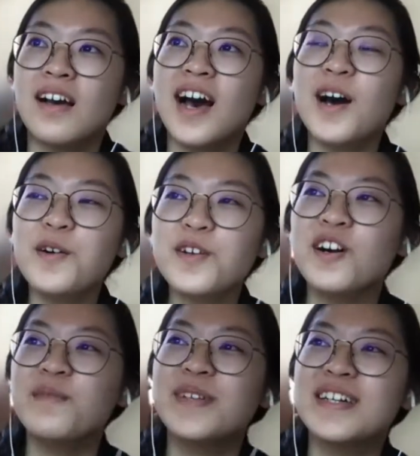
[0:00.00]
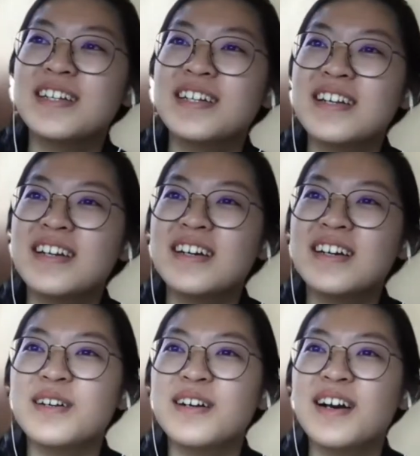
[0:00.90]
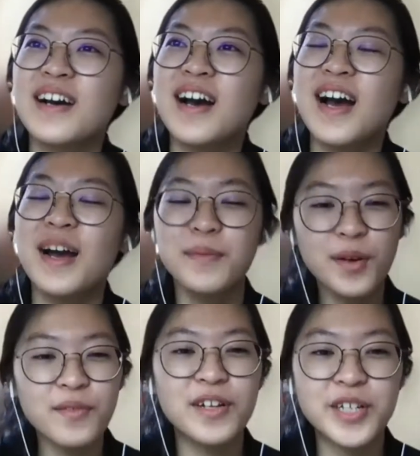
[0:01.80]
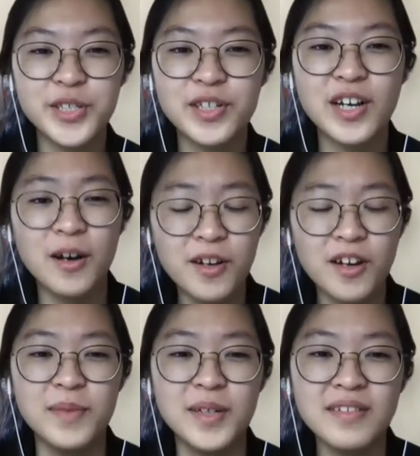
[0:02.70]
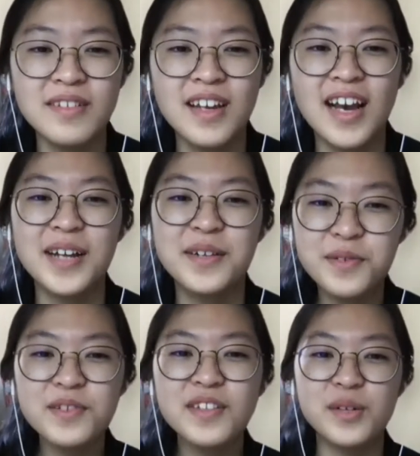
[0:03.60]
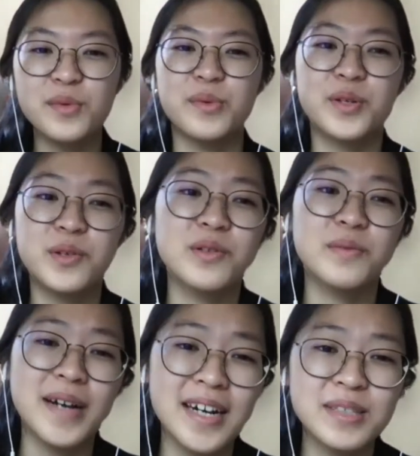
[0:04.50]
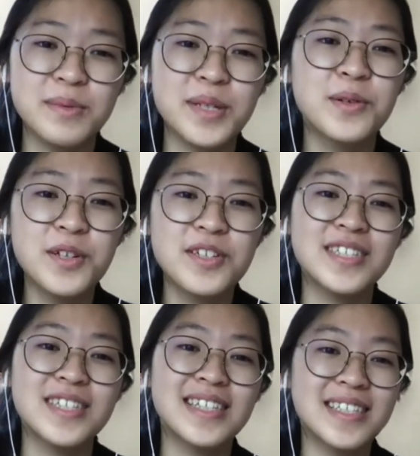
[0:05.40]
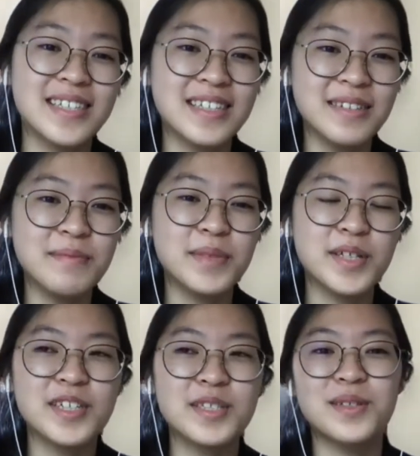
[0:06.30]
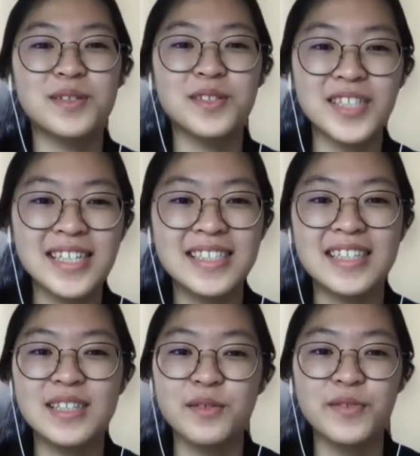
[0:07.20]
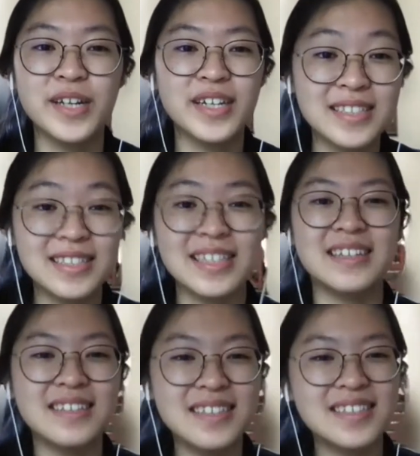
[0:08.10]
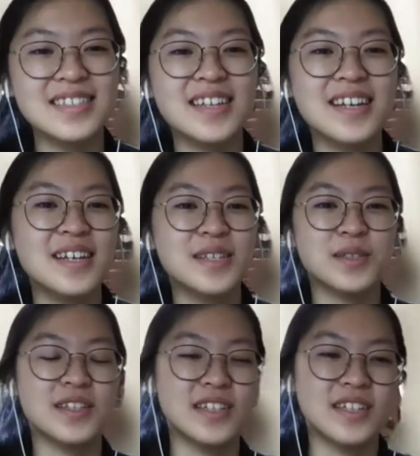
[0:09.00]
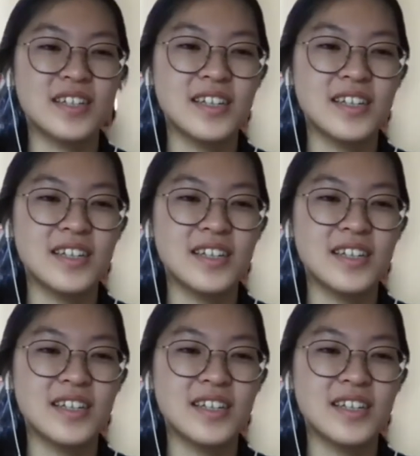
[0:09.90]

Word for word: how common? I'm not very sure how common. I do know that when we go to parks, we don't usually see them because we usually see the red ear sliders. So the